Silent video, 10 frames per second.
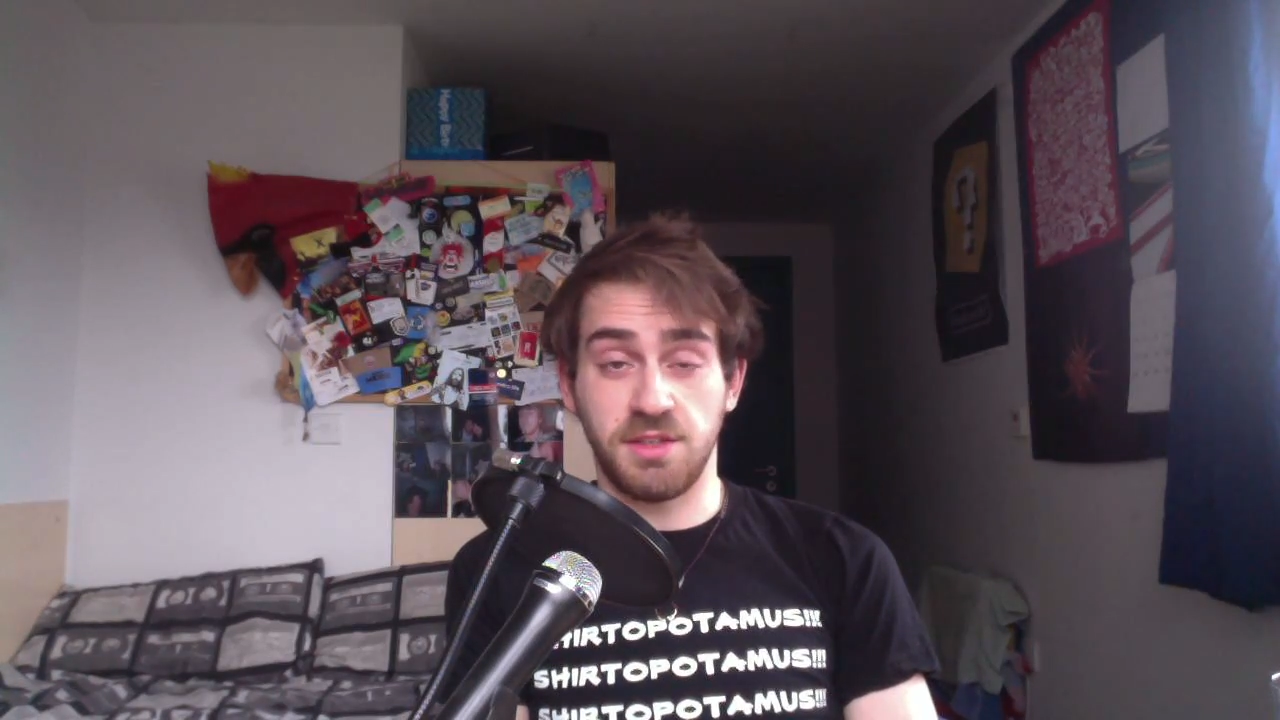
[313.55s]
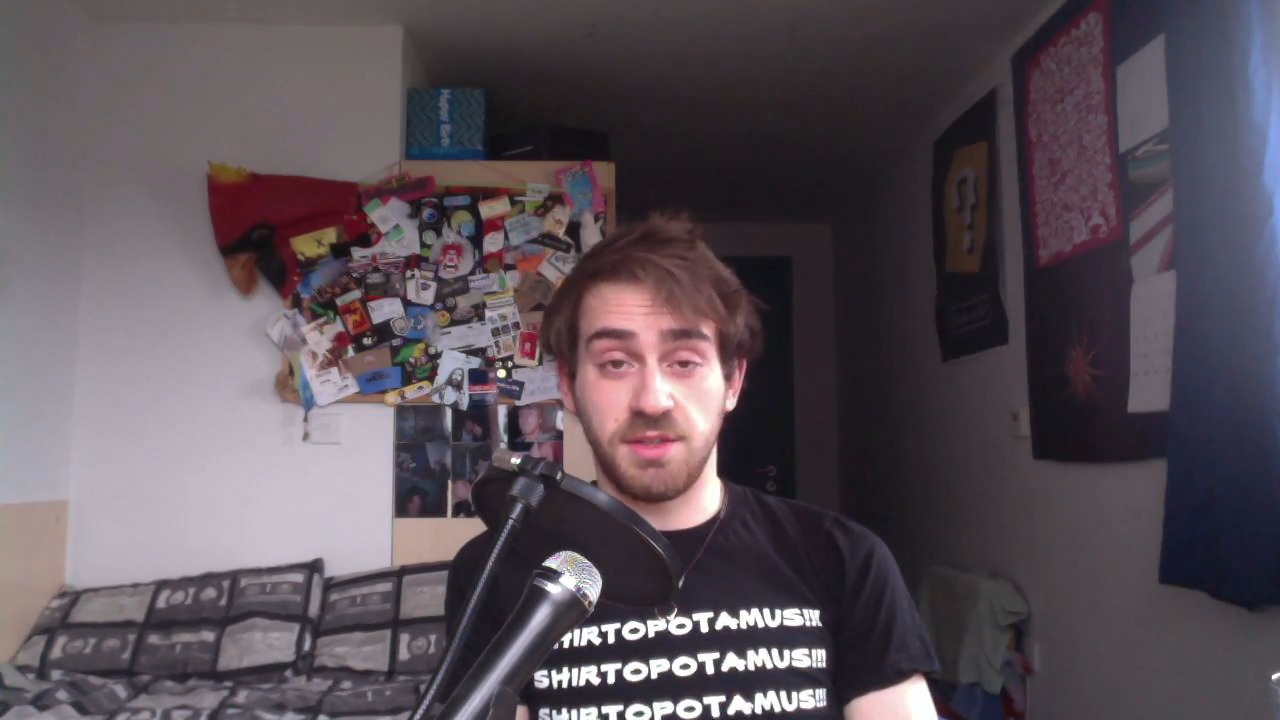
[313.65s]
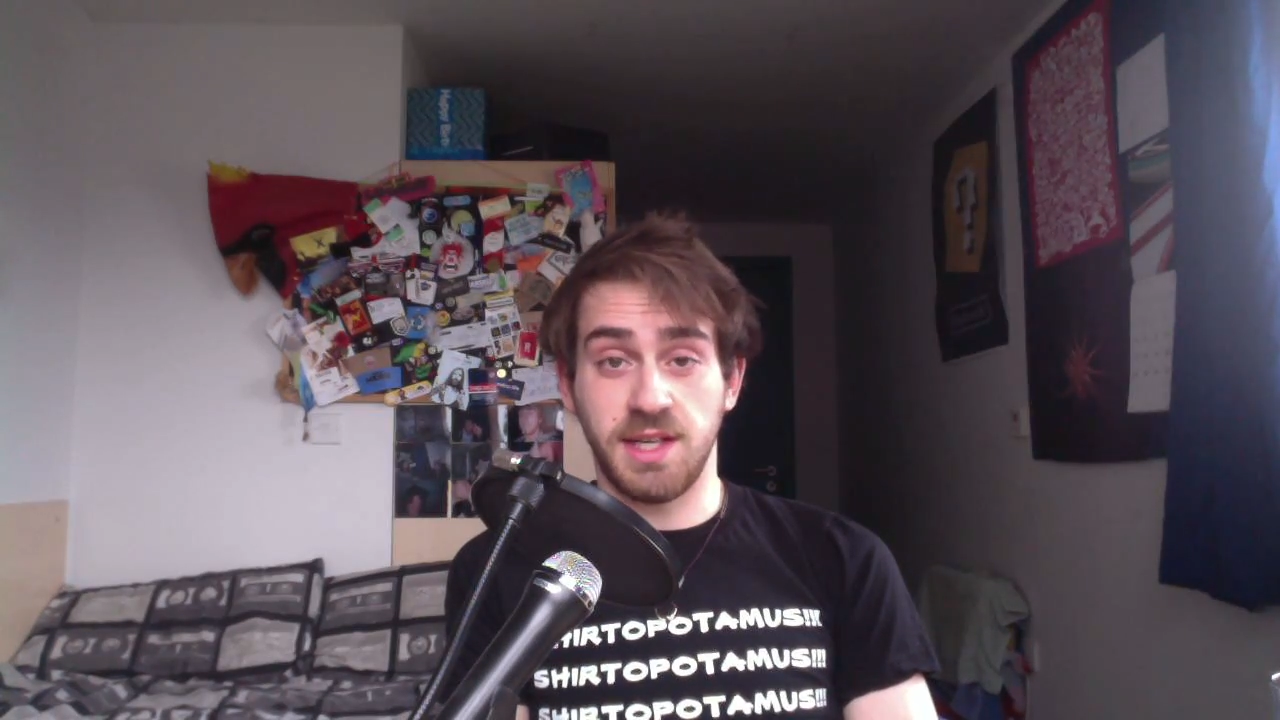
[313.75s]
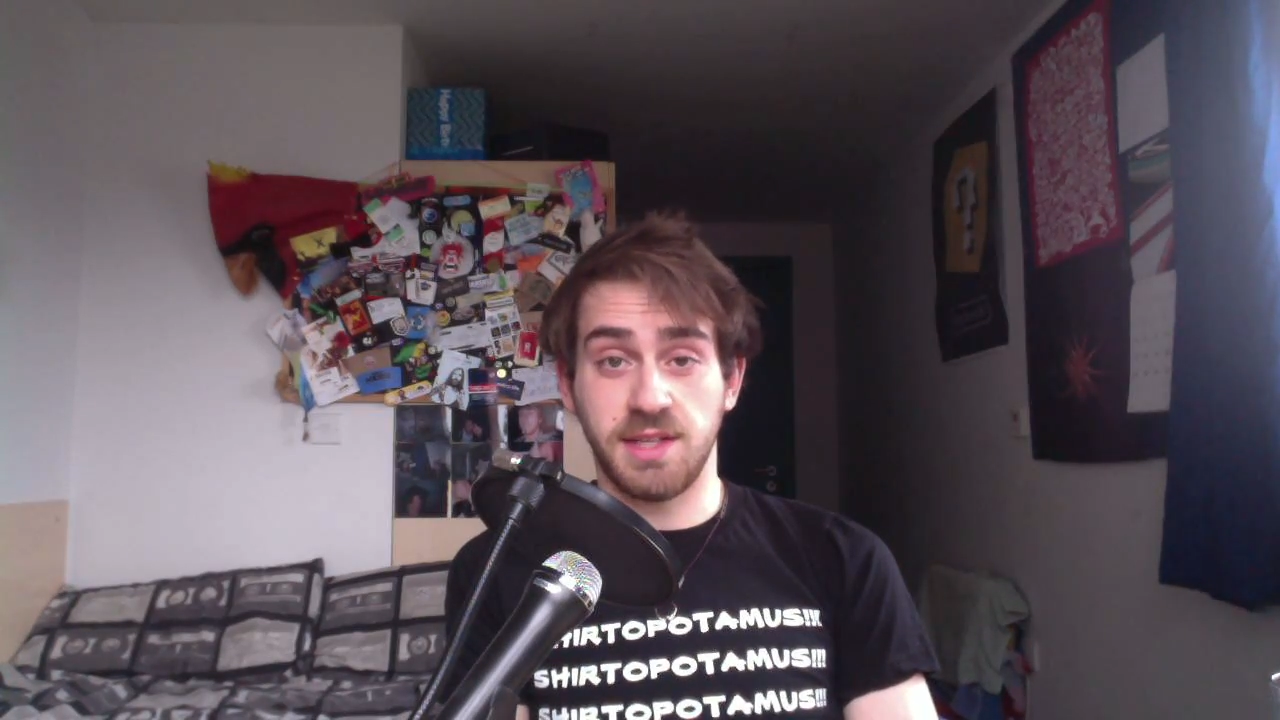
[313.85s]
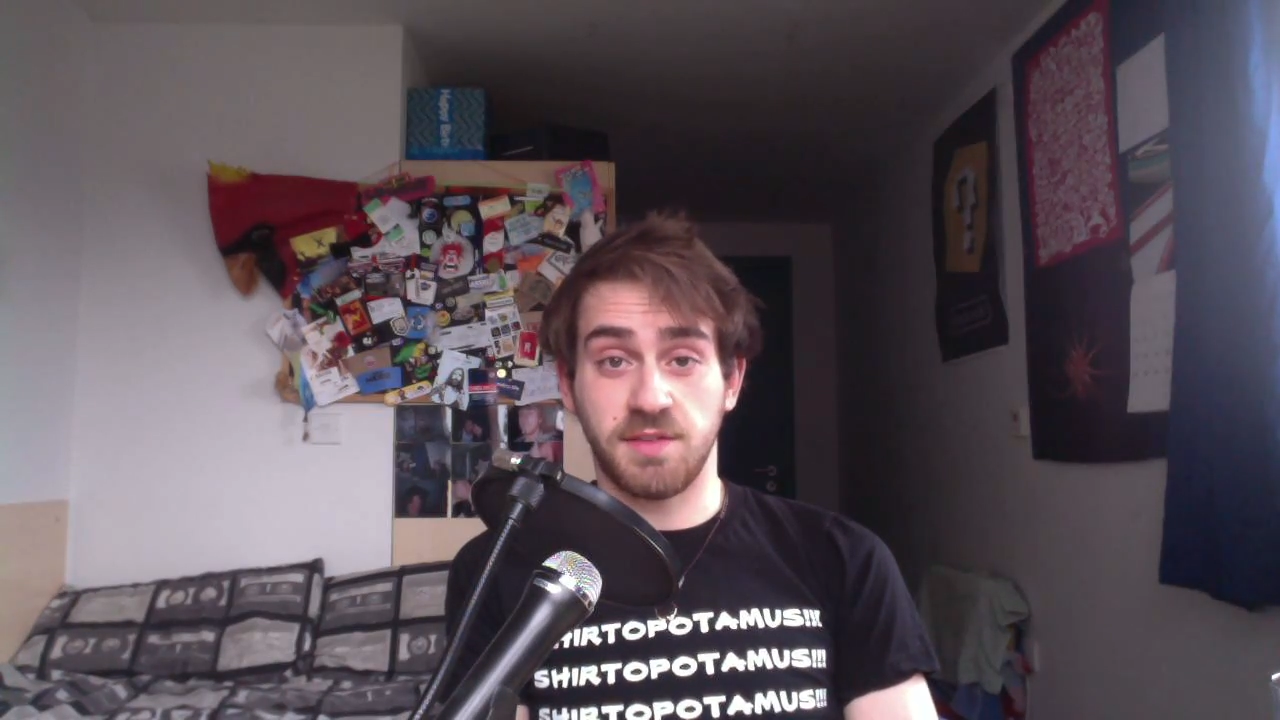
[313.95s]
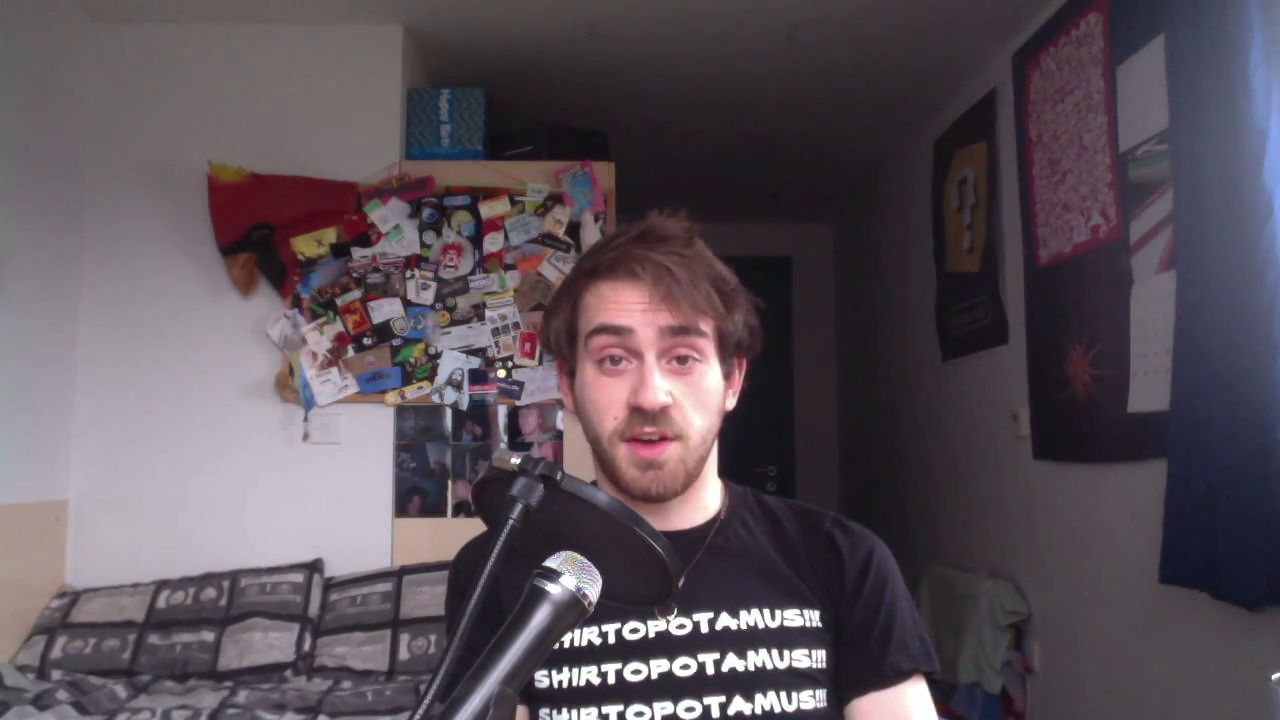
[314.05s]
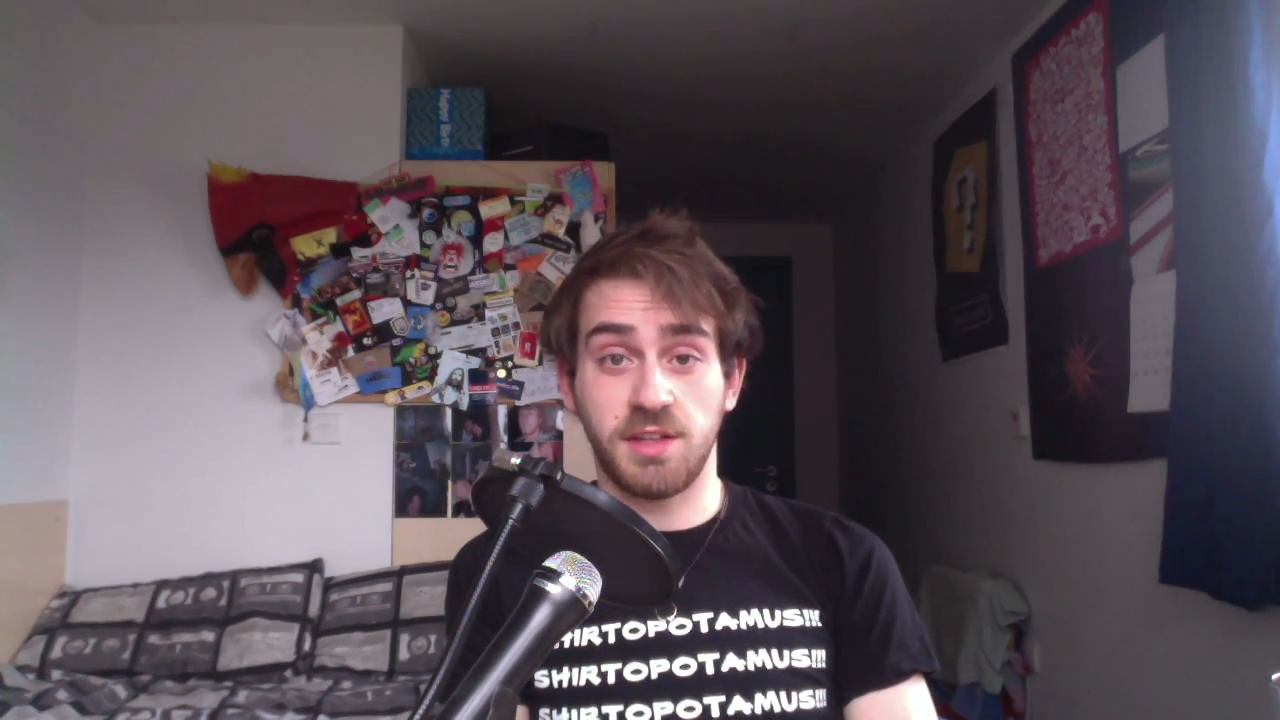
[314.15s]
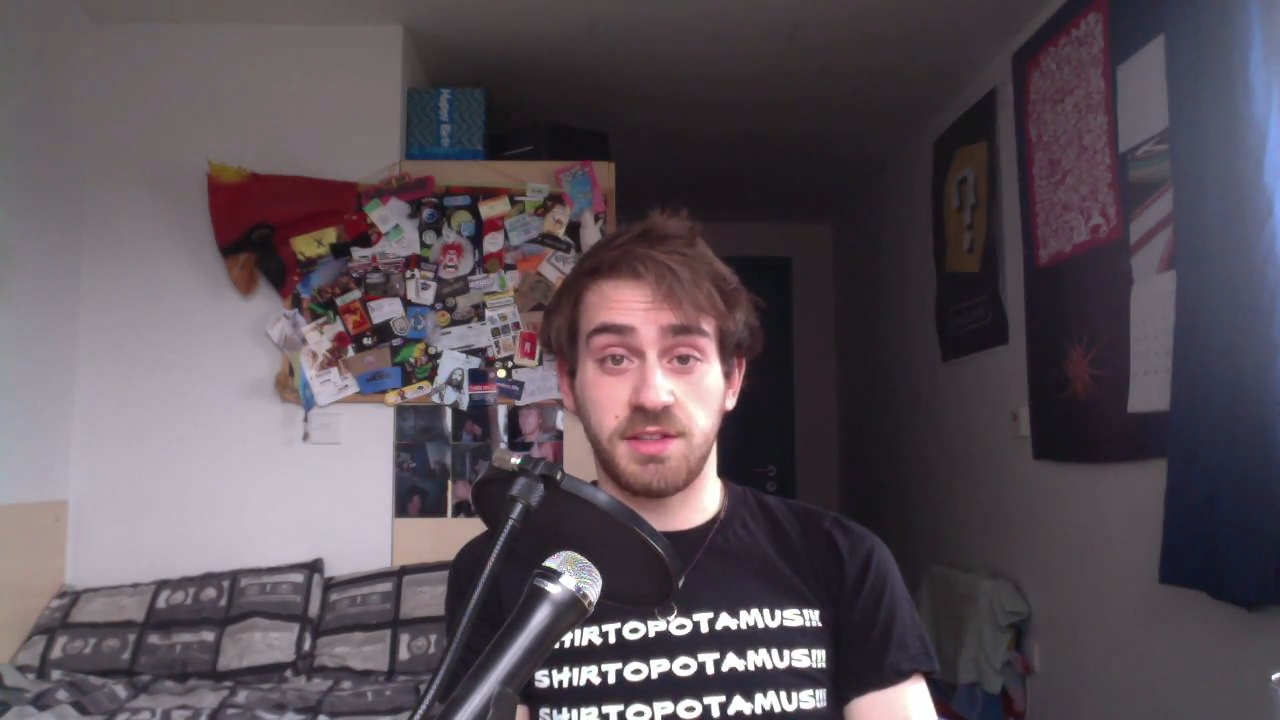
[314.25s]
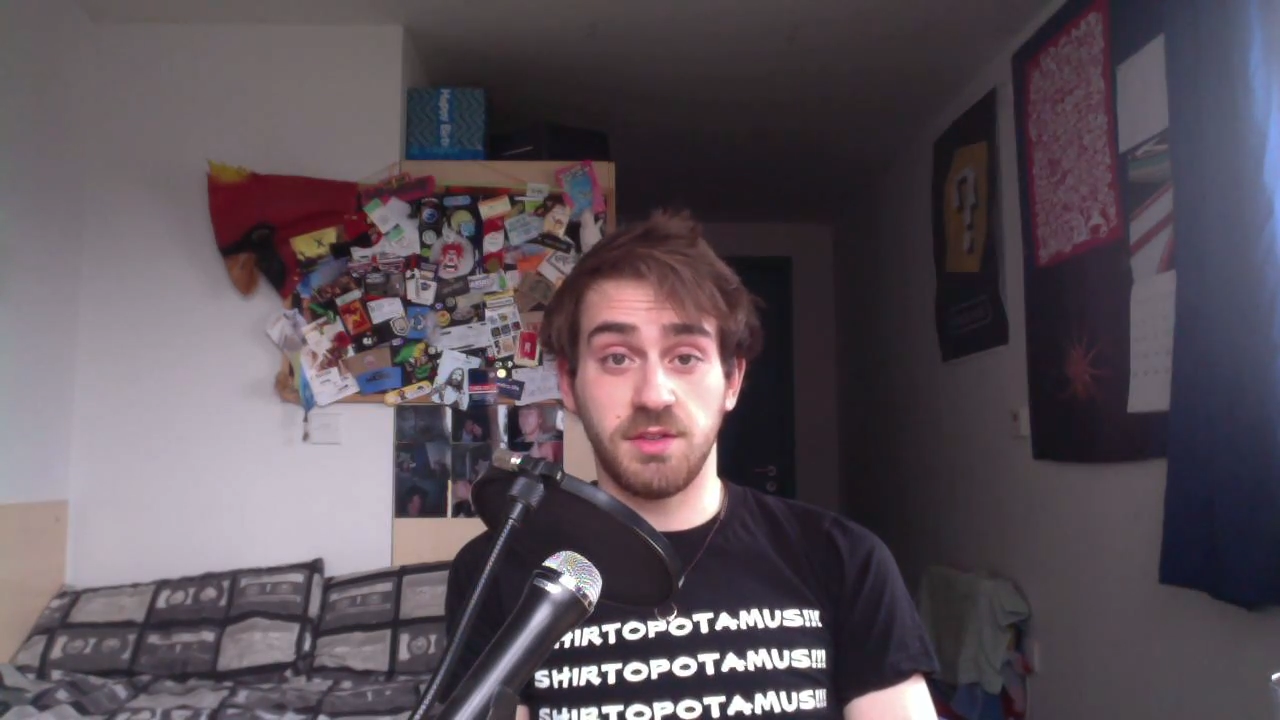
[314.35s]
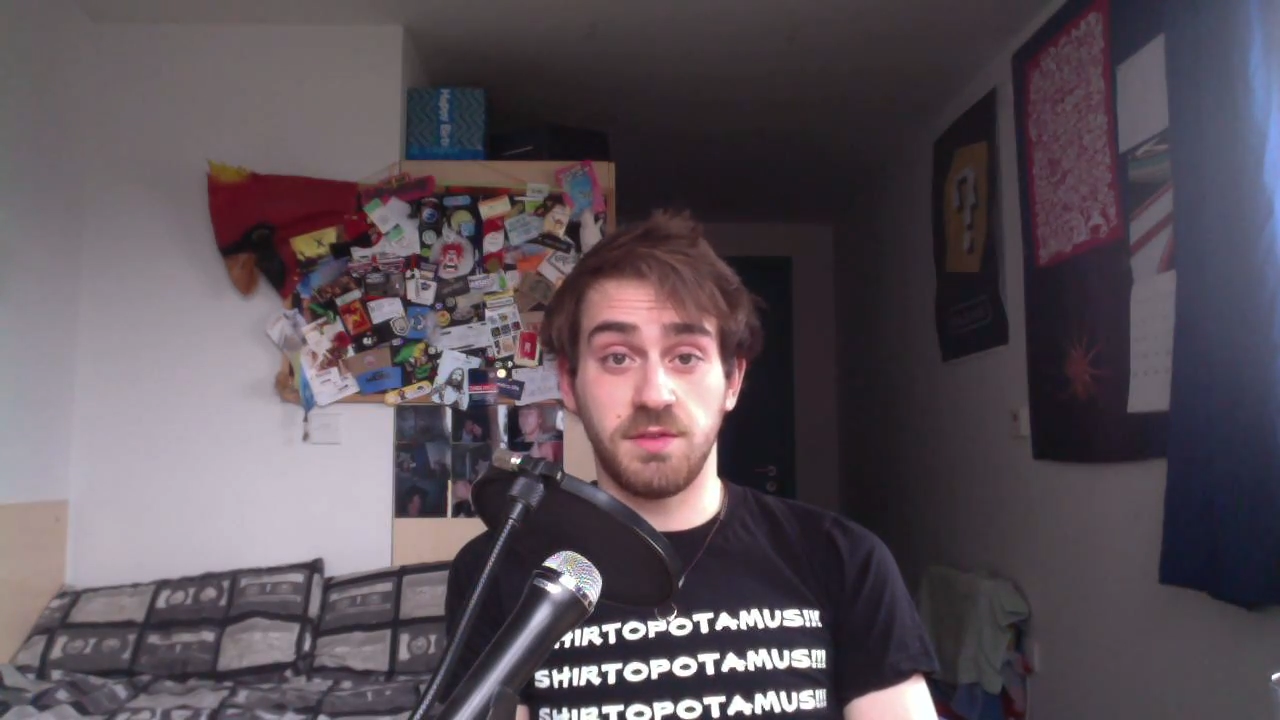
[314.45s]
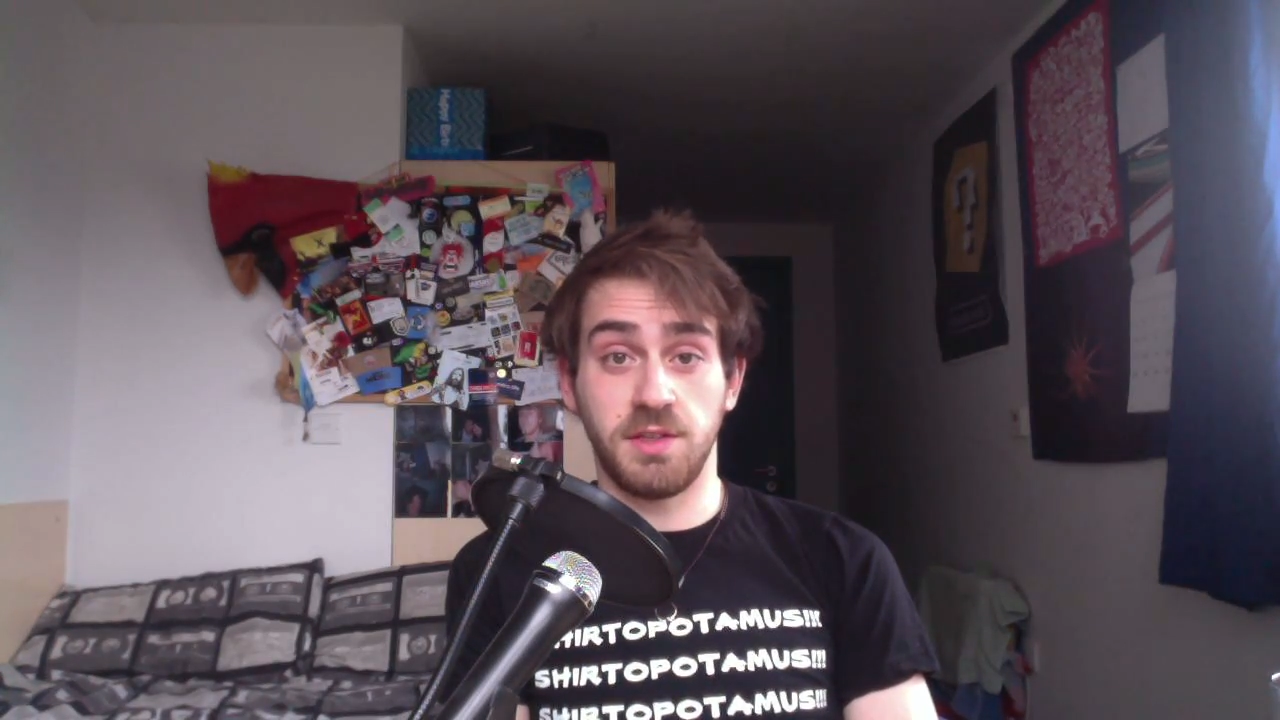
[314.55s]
2 years of high school